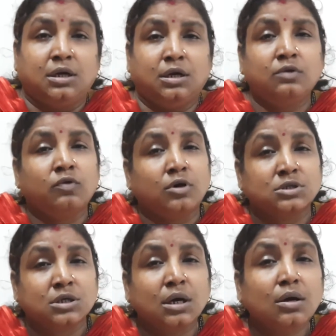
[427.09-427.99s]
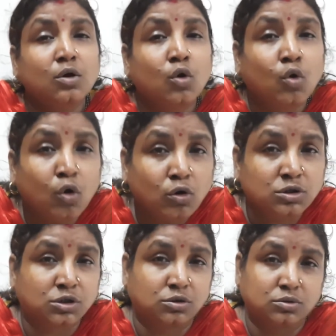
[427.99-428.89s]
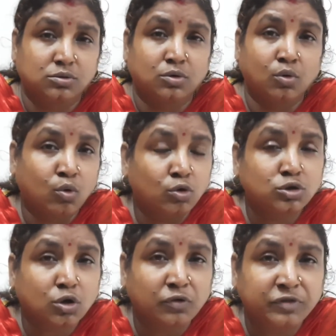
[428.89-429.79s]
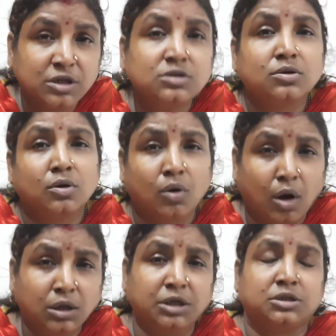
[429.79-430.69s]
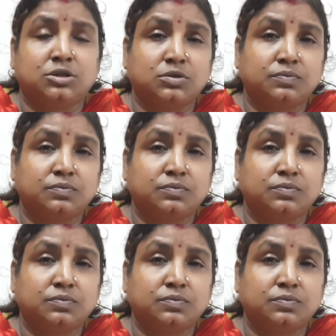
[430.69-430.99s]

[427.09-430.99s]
he was a ghost of this cottage.